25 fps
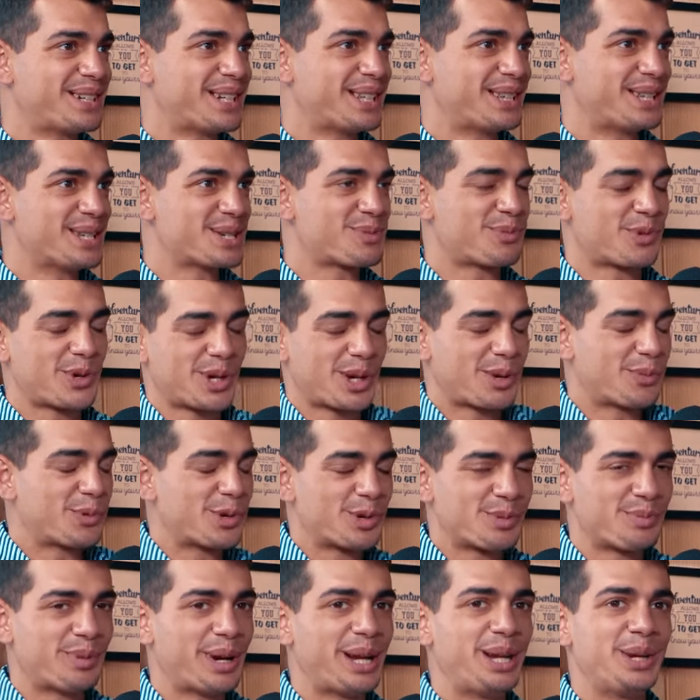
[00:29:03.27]
even at this point i
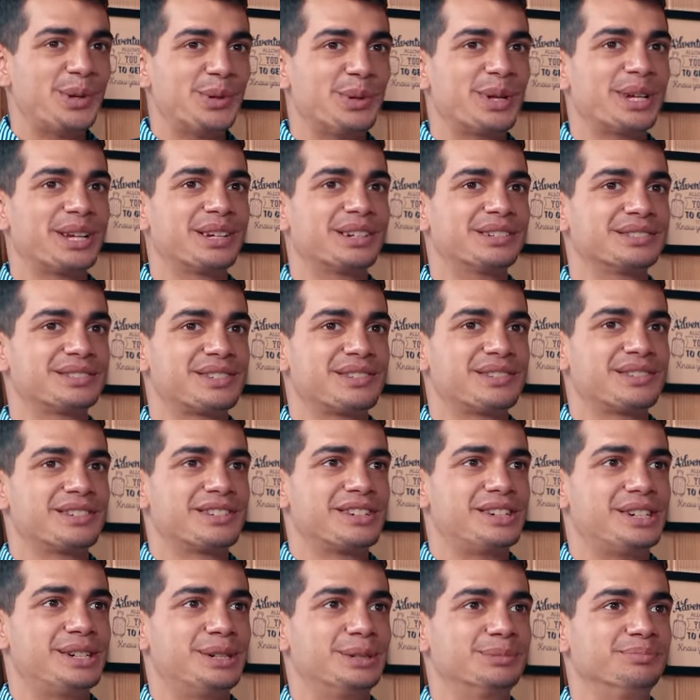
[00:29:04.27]
wouldn't mind doing
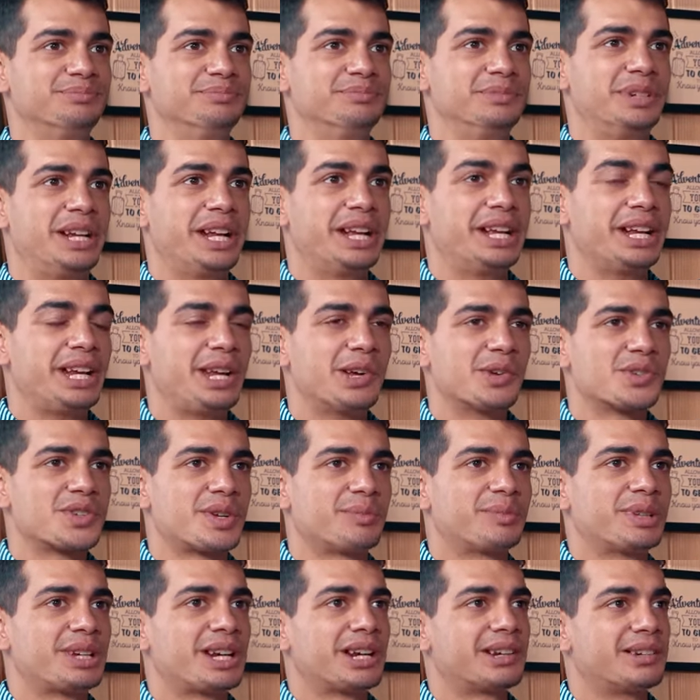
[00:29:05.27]
a degree on
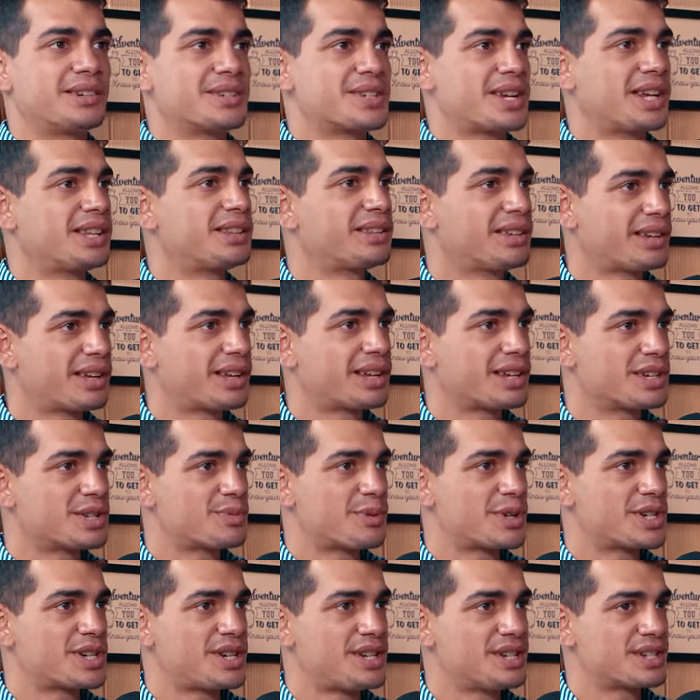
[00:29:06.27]
something like design thinking
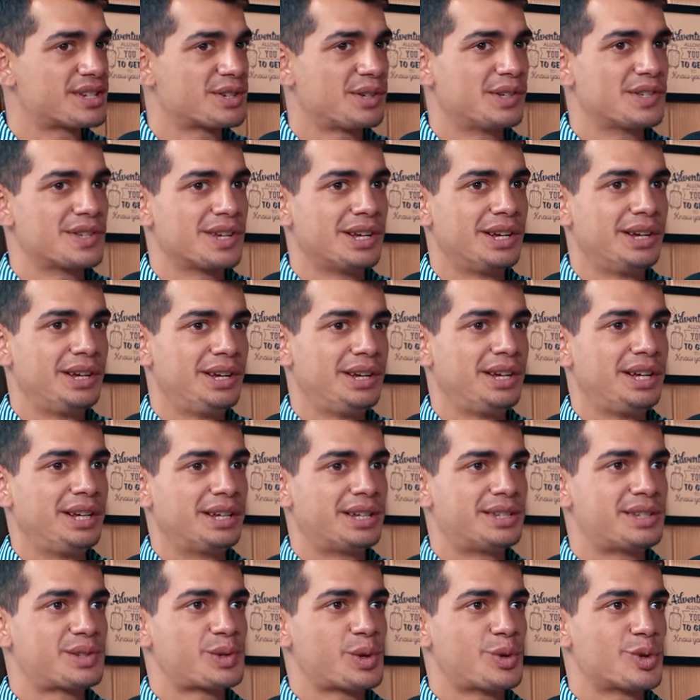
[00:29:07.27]
especially since
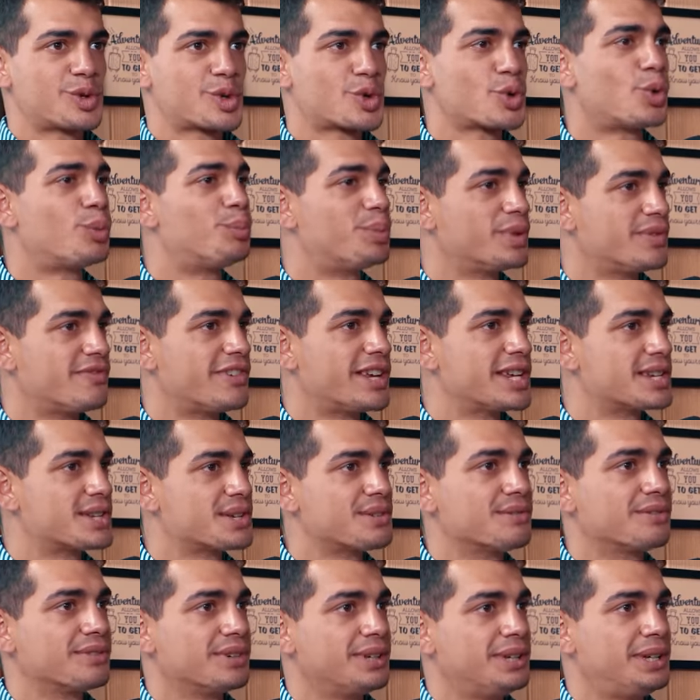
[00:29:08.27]
it's so
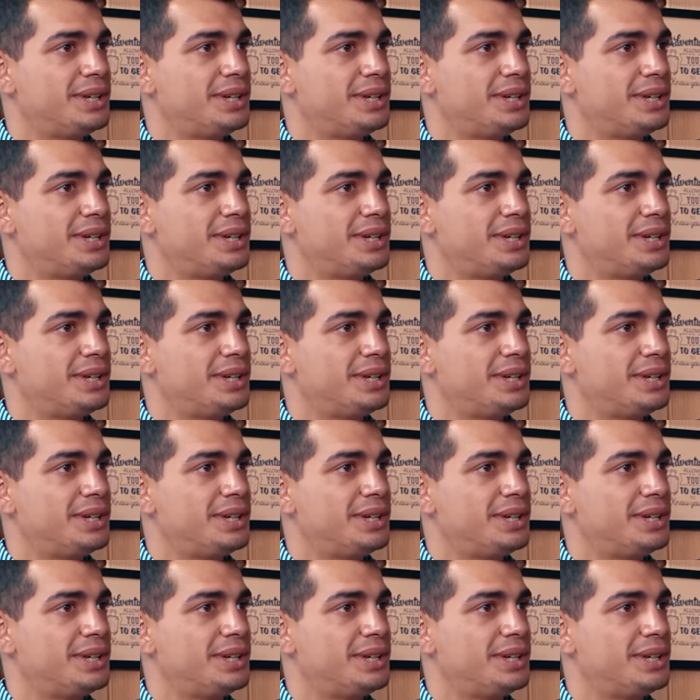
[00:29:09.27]
pervasive